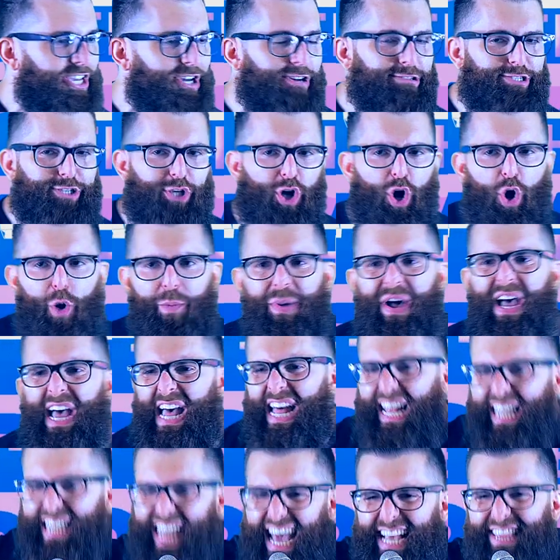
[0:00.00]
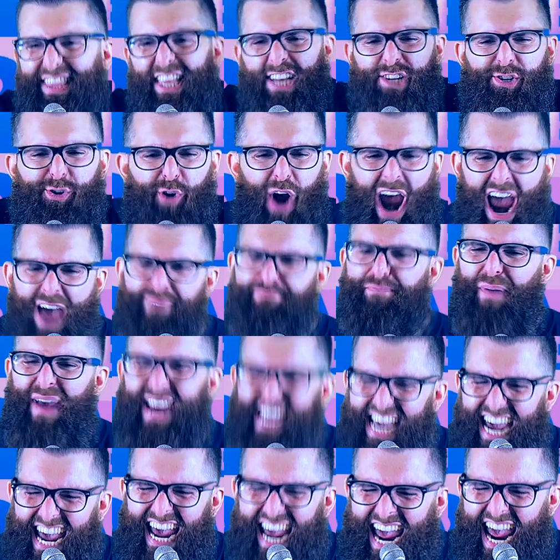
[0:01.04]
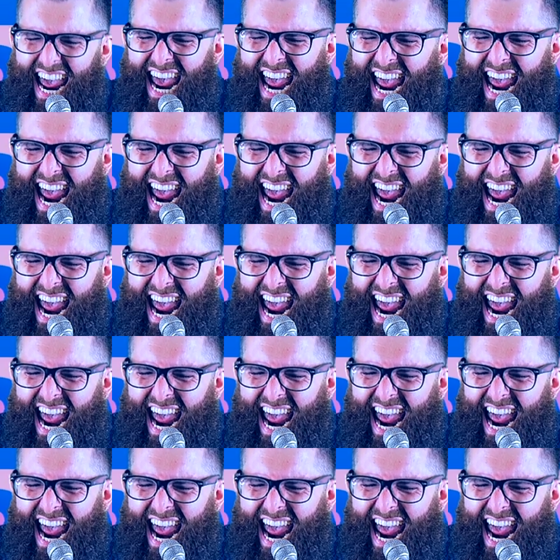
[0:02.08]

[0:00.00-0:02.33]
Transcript: YouTube. Let the draft begin!